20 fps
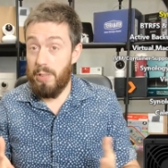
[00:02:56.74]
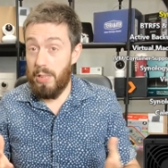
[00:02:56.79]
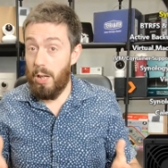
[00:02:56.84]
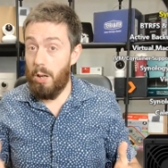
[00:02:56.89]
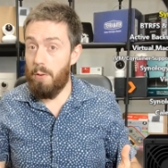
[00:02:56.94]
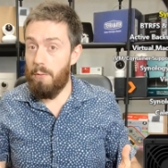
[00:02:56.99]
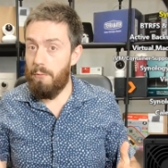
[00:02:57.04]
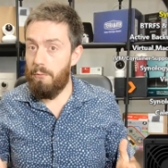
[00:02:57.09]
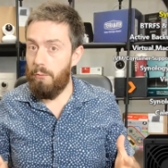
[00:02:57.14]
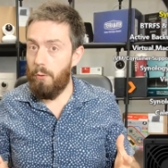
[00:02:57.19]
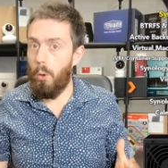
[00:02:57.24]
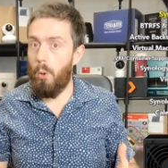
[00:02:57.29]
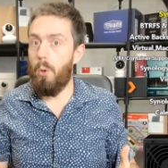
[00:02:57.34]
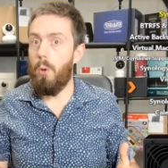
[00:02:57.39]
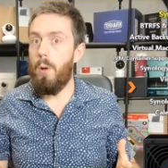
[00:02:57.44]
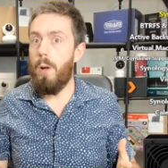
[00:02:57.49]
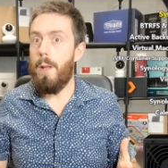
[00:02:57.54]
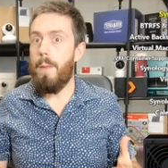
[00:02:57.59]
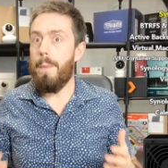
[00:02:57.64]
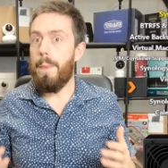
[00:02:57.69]
you know,
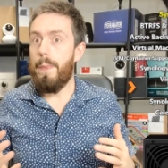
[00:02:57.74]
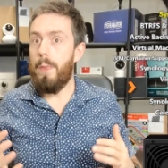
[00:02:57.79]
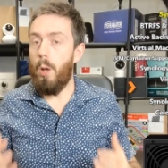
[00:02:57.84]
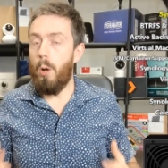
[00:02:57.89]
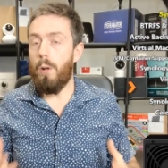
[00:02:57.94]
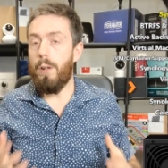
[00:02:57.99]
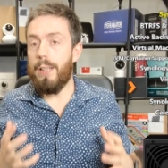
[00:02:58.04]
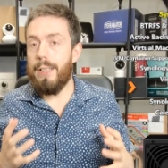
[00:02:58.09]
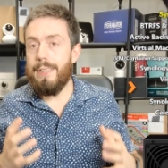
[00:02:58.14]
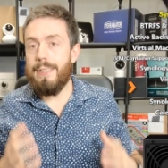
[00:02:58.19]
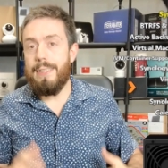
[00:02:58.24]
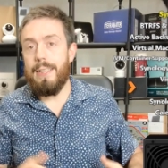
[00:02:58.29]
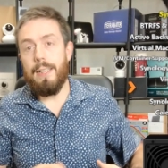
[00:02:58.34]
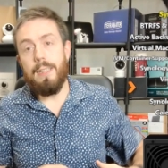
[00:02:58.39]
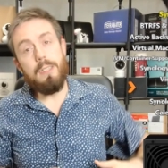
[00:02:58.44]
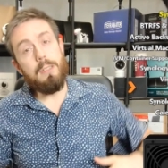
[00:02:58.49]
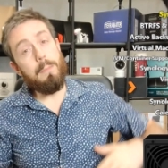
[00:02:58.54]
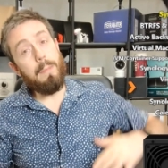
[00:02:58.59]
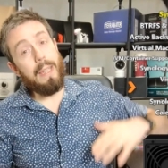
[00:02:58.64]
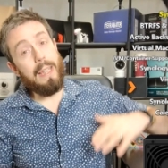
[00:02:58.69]
for not
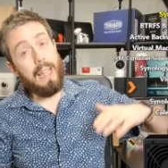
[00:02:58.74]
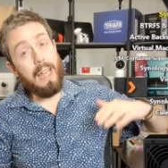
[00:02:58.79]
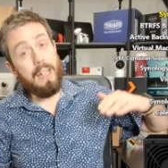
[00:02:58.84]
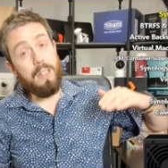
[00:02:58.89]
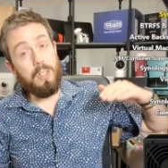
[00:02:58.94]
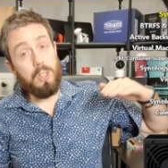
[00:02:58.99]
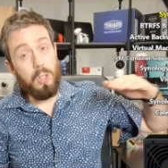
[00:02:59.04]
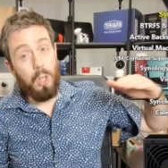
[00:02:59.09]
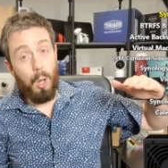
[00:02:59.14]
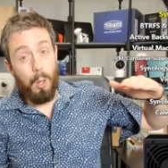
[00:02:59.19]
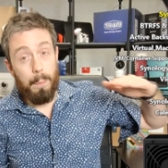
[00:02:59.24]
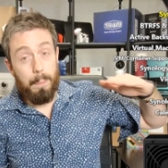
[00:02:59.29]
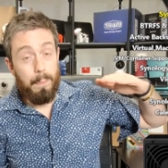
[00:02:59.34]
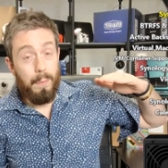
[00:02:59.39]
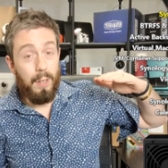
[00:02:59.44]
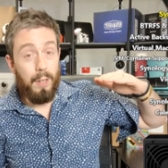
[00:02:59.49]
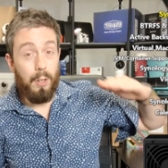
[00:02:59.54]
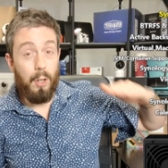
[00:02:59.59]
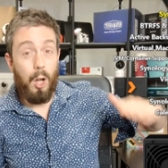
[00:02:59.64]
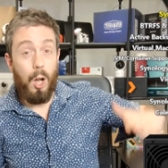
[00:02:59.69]
considered to be their
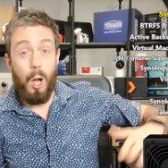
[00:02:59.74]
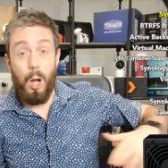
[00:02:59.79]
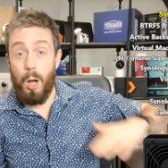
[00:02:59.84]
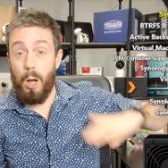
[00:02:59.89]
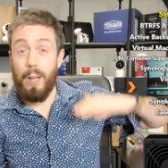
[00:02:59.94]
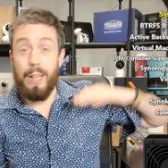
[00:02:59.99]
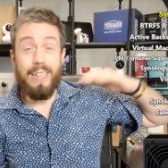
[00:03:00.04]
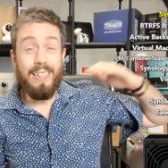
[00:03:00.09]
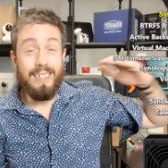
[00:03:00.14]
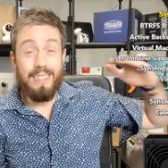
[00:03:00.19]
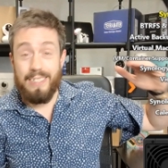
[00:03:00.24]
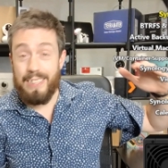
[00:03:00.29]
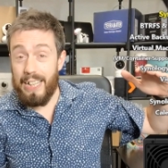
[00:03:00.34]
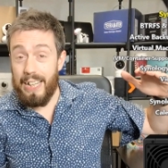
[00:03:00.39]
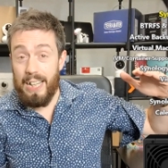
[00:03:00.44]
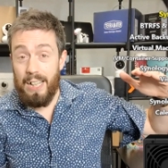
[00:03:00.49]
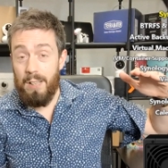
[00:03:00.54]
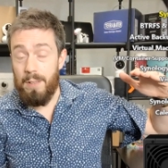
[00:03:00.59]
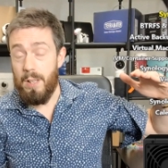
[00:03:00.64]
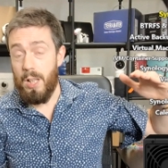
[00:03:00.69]
top, the highest
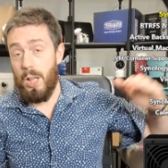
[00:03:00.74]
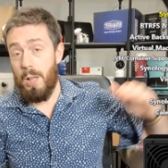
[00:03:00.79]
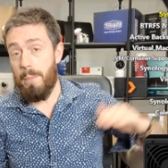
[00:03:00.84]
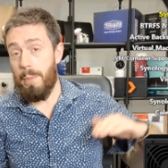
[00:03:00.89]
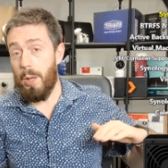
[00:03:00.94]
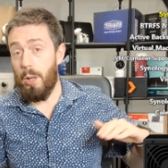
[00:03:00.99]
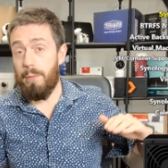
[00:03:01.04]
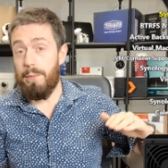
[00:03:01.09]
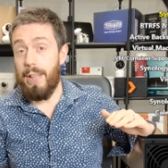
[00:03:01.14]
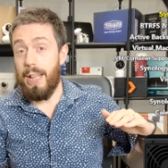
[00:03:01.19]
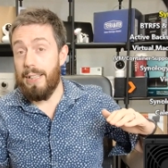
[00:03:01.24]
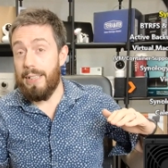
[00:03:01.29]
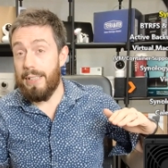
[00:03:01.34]
tier of